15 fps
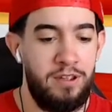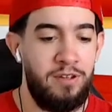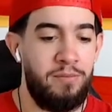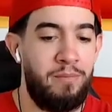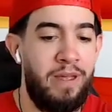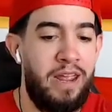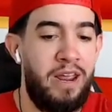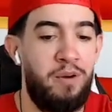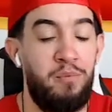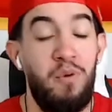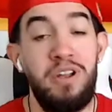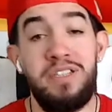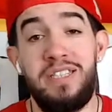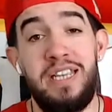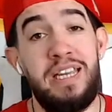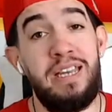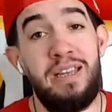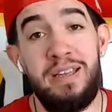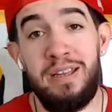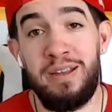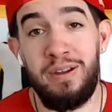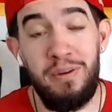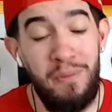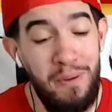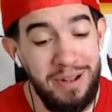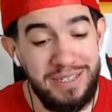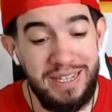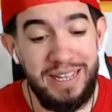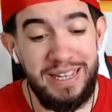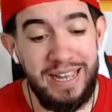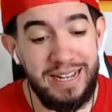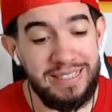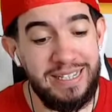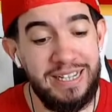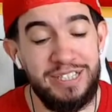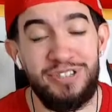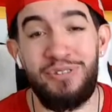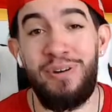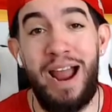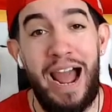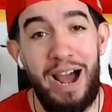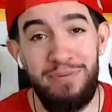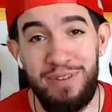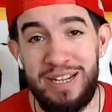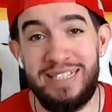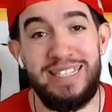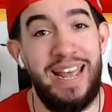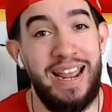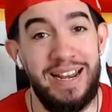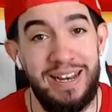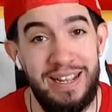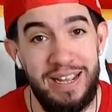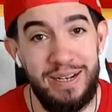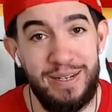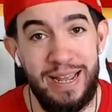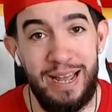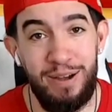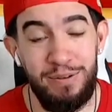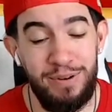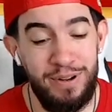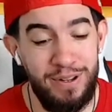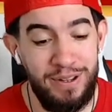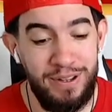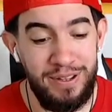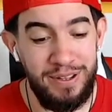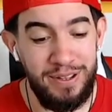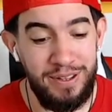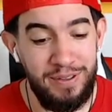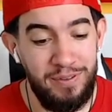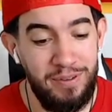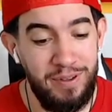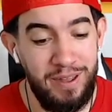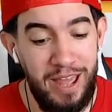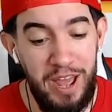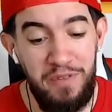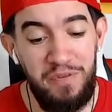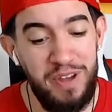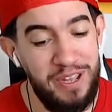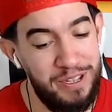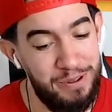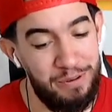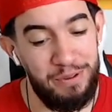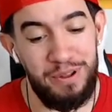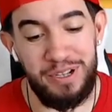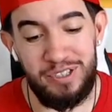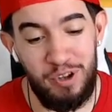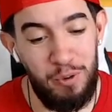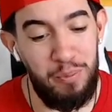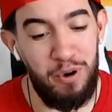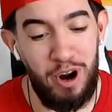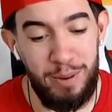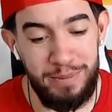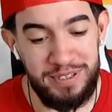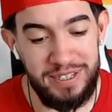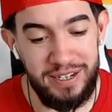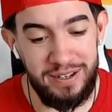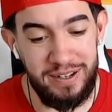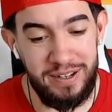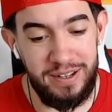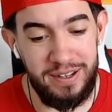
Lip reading: Man, once he gets his craft and technique down, FAU looks so promising.